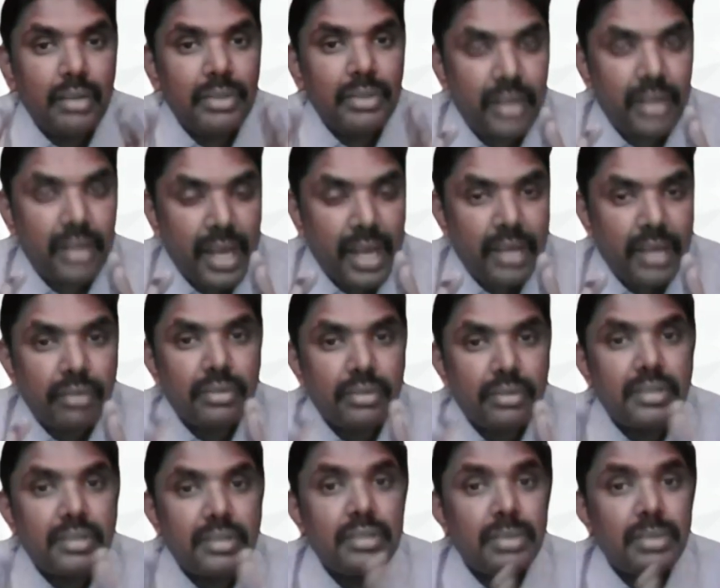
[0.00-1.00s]
with a
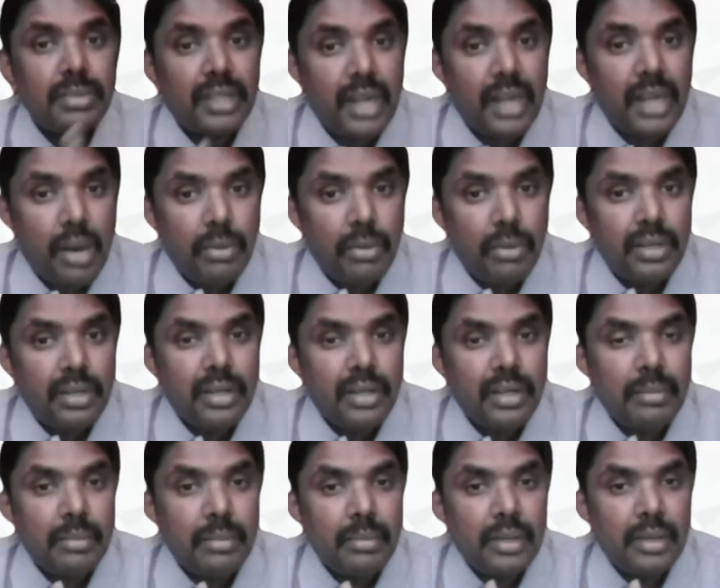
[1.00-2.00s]
diagnosis, with an
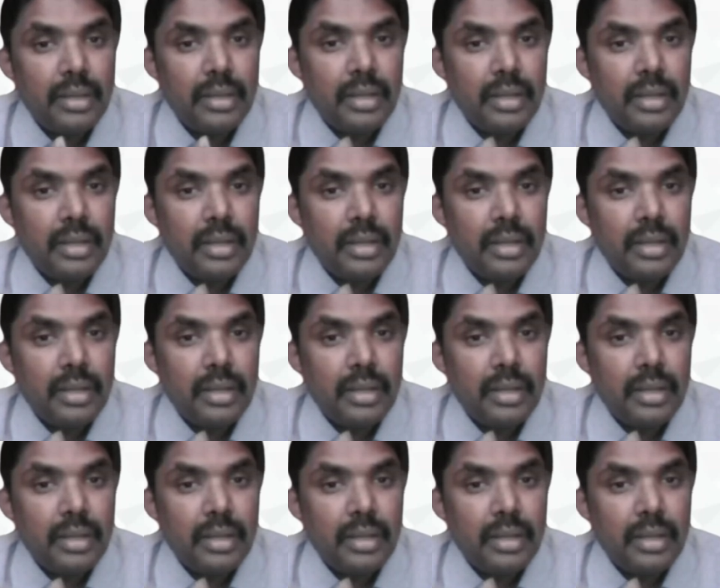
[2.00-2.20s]
outcome,